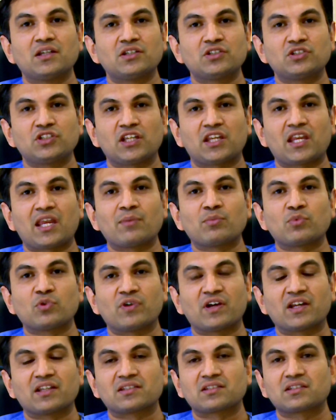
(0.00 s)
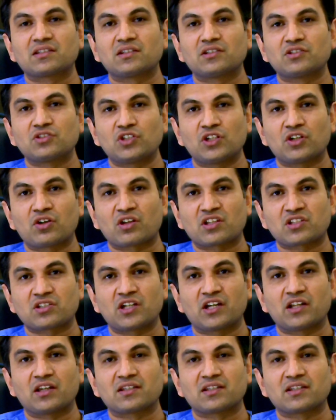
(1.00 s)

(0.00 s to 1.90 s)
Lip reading: she came to us, she trusted